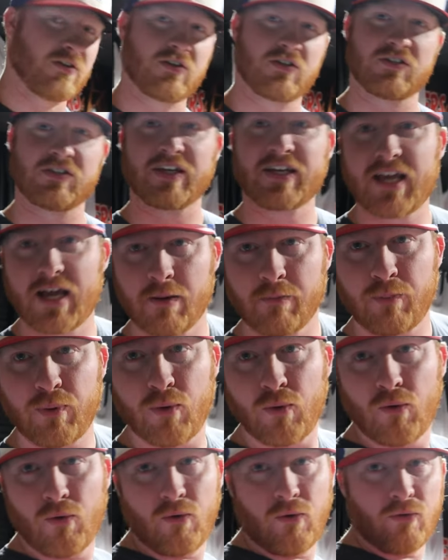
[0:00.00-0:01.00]
because I can't
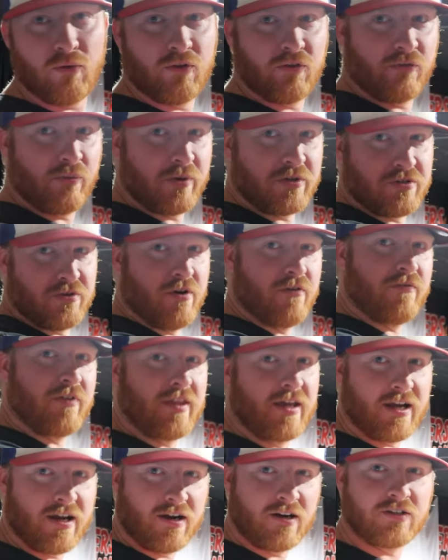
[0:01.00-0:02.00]
pull the switcher over
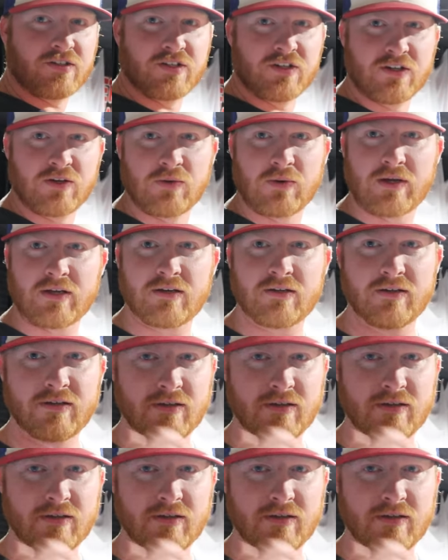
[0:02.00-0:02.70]
there to do it.